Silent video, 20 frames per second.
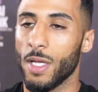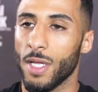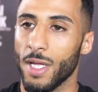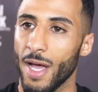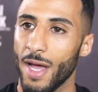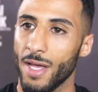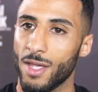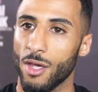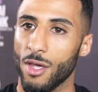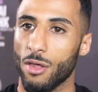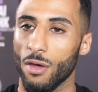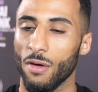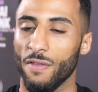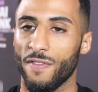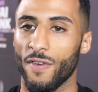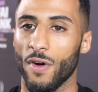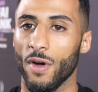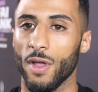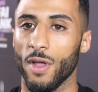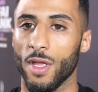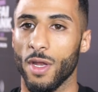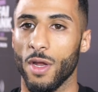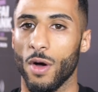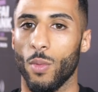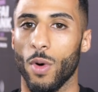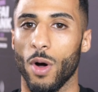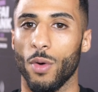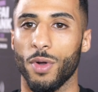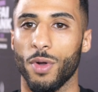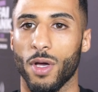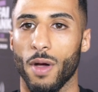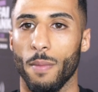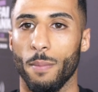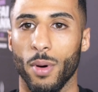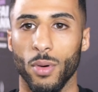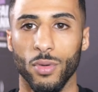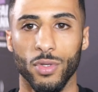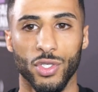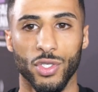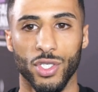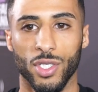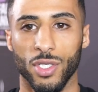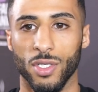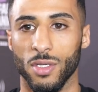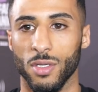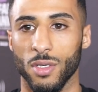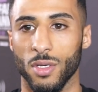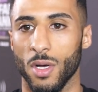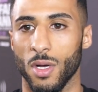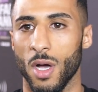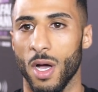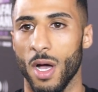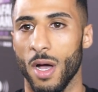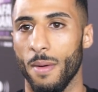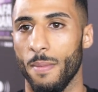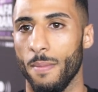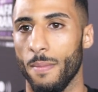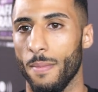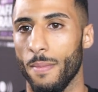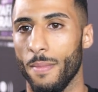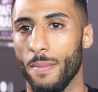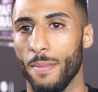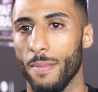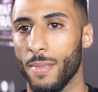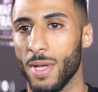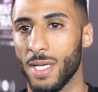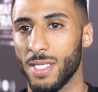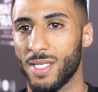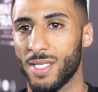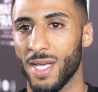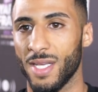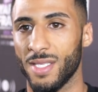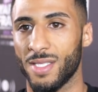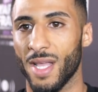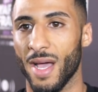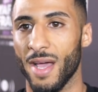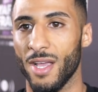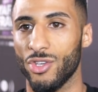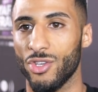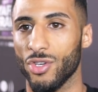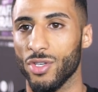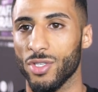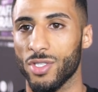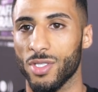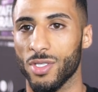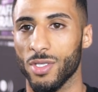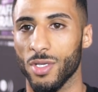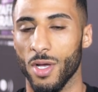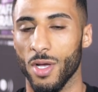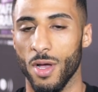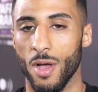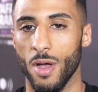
yeah, it's a tough fight. You know, Wilder can punch. Um, he's, he's dangerous,